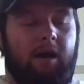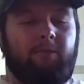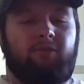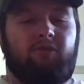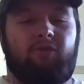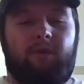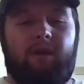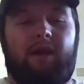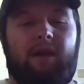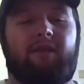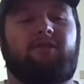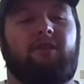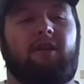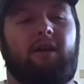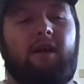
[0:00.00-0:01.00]
Um, so when
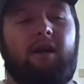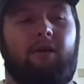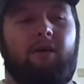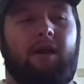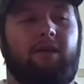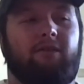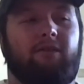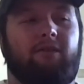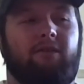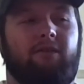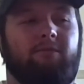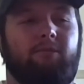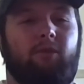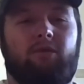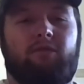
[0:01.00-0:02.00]
I started out, I was
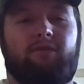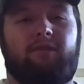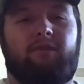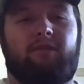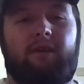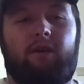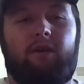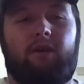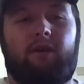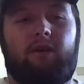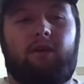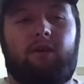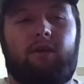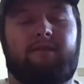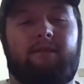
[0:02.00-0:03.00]
mostly
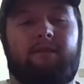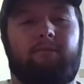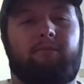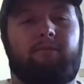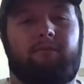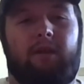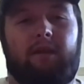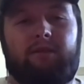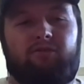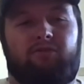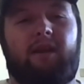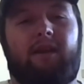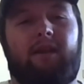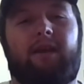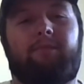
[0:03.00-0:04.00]
opening gates and like
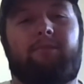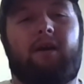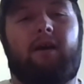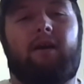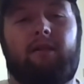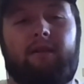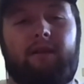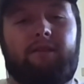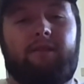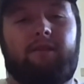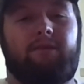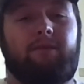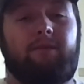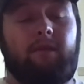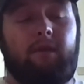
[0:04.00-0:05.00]
trying to keep the elk in
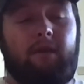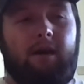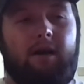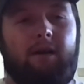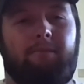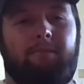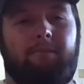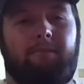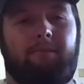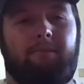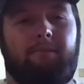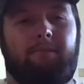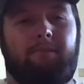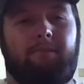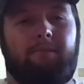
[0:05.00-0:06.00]
the um,
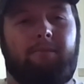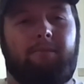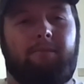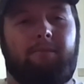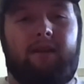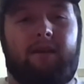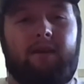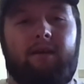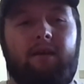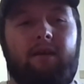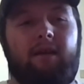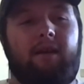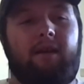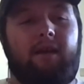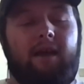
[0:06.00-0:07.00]
pens and feeding.
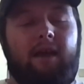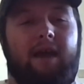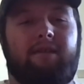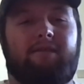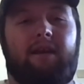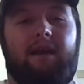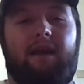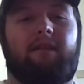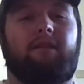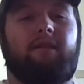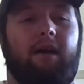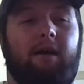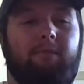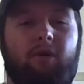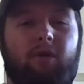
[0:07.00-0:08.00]
As I got
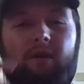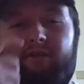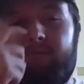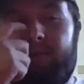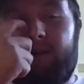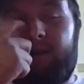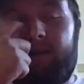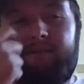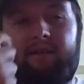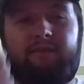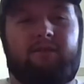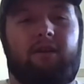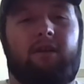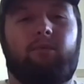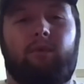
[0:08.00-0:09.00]
uh, more experience, I
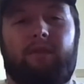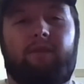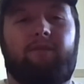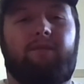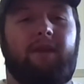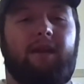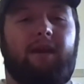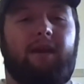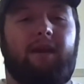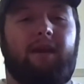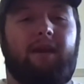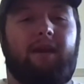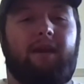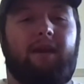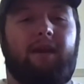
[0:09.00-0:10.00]
started with the feeding,
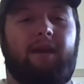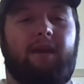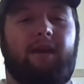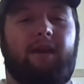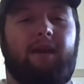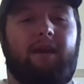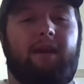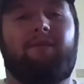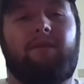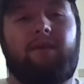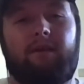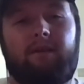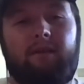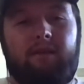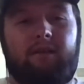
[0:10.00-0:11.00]
actually
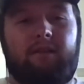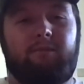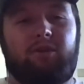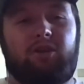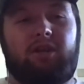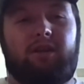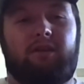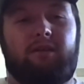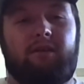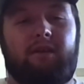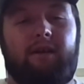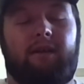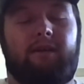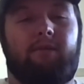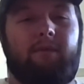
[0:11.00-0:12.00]
driving the
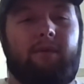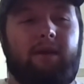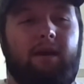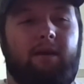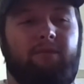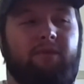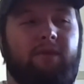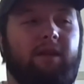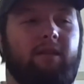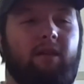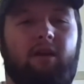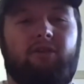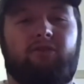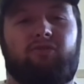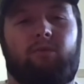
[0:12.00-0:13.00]
machinery. We uh, feed
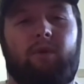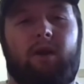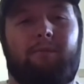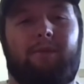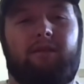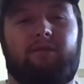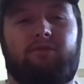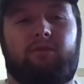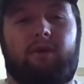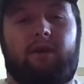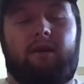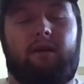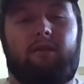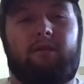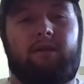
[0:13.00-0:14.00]
large square bales to
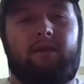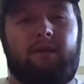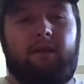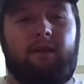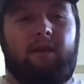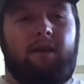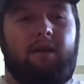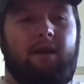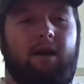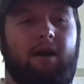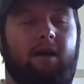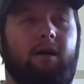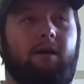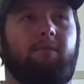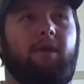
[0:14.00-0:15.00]
our elk. Mm-hmm.
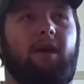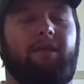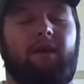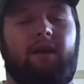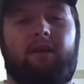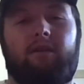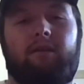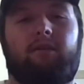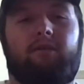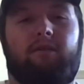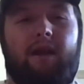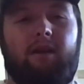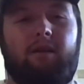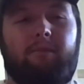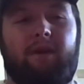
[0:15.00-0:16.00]
Um, and then
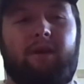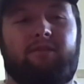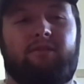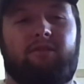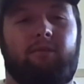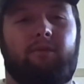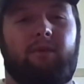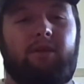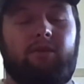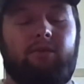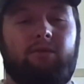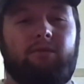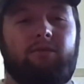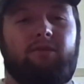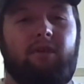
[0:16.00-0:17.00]
grinder mixer, we
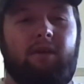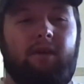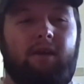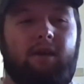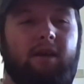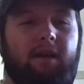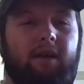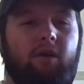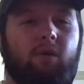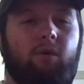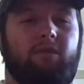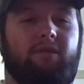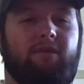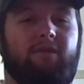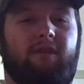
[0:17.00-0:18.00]
use an
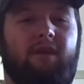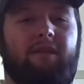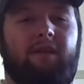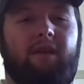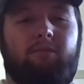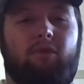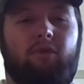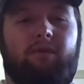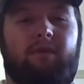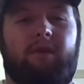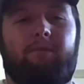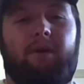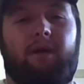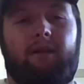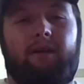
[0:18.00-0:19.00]
oats and then
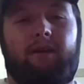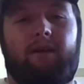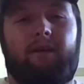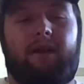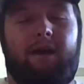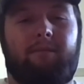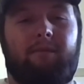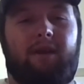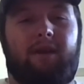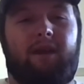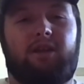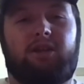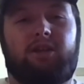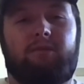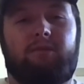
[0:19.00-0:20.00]
protein pellet
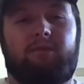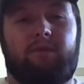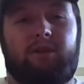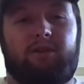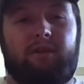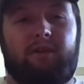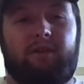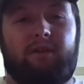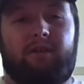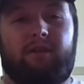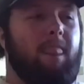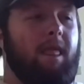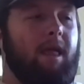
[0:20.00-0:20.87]
combination, which they eat.